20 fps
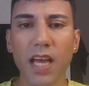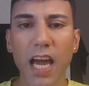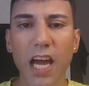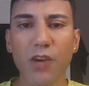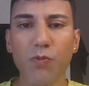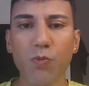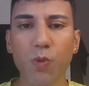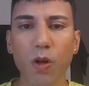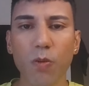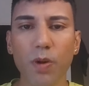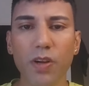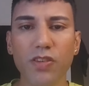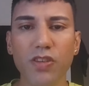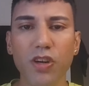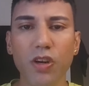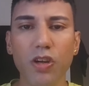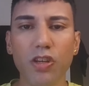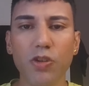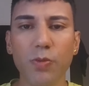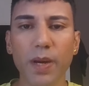and will
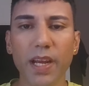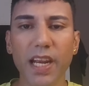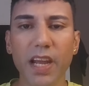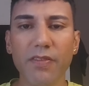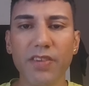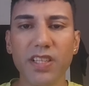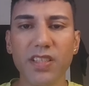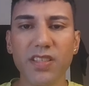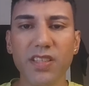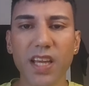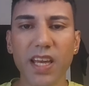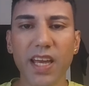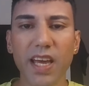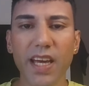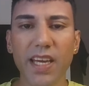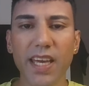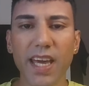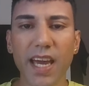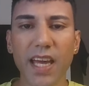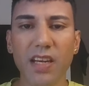return to a loving state
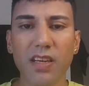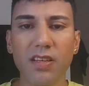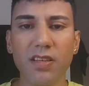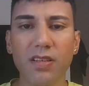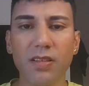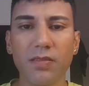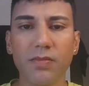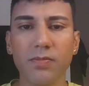again.